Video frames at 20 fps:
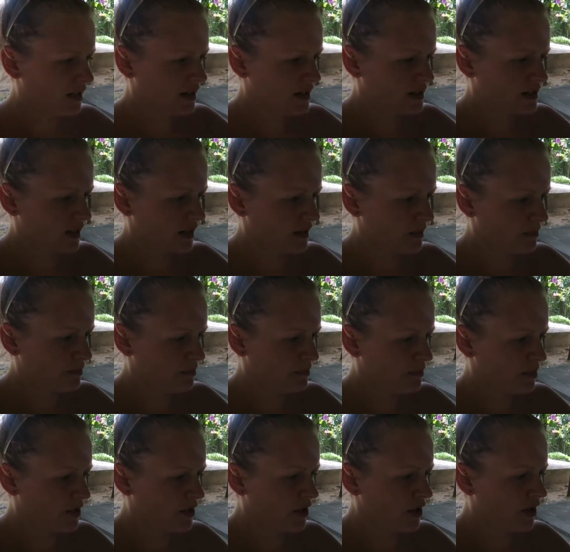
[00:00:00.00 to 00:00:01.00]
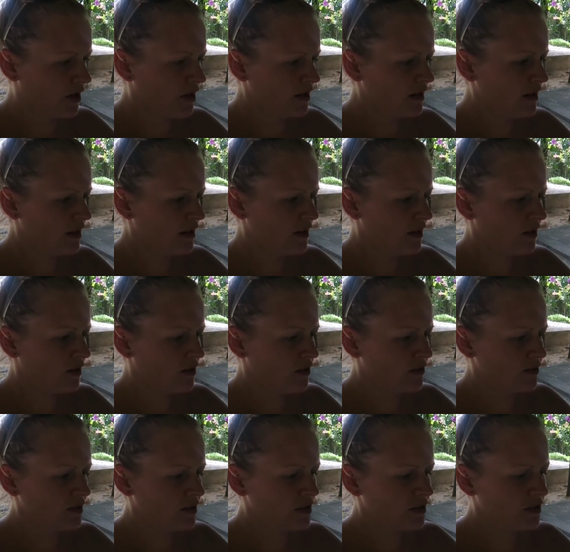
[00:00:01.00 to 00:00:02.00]
It's like banana,
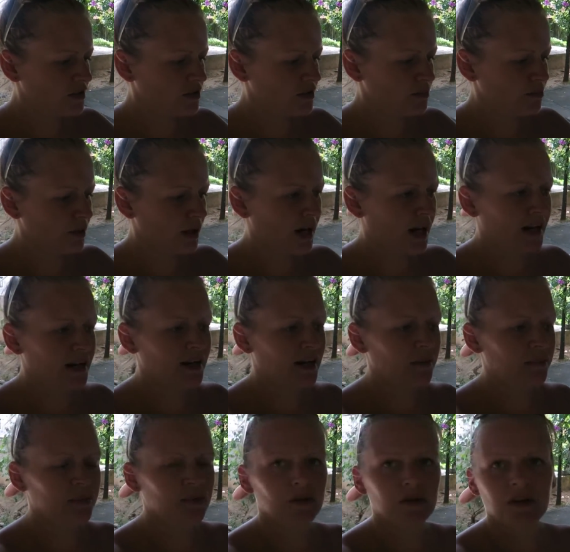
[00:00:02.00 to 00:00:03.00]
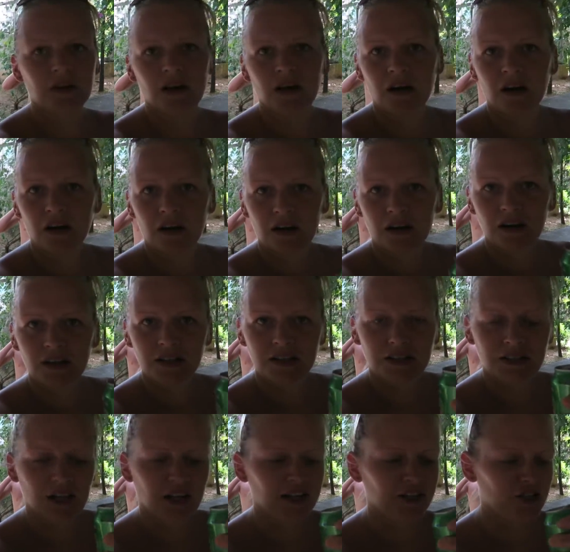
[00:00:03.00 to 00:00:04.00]
orange, pineapple. Oh,
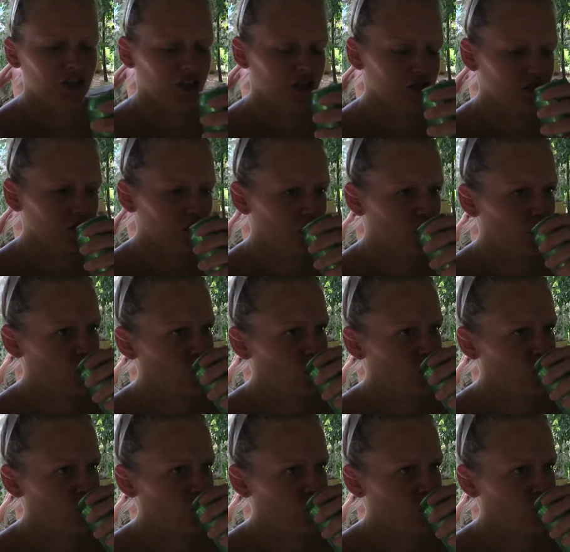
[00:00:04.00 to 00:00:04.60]
it's delicious.